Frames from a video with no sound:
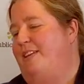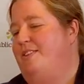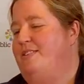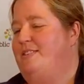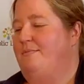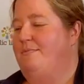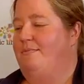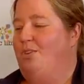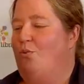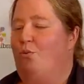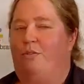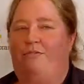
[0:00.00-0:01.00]
there's some
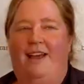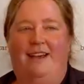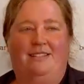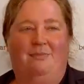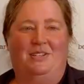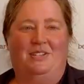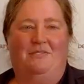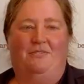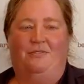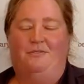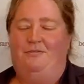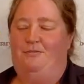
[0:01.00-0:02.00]
cool facts about
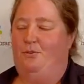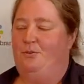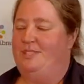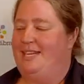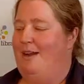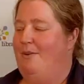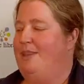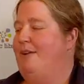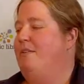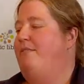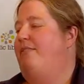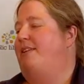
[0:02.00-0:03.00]
different foods and how they
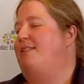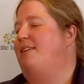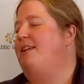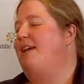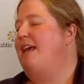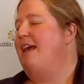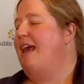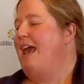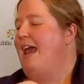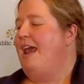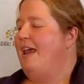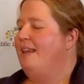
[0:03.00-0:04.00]
were invented.
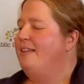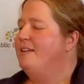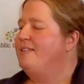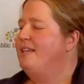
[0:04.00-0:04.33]
And there's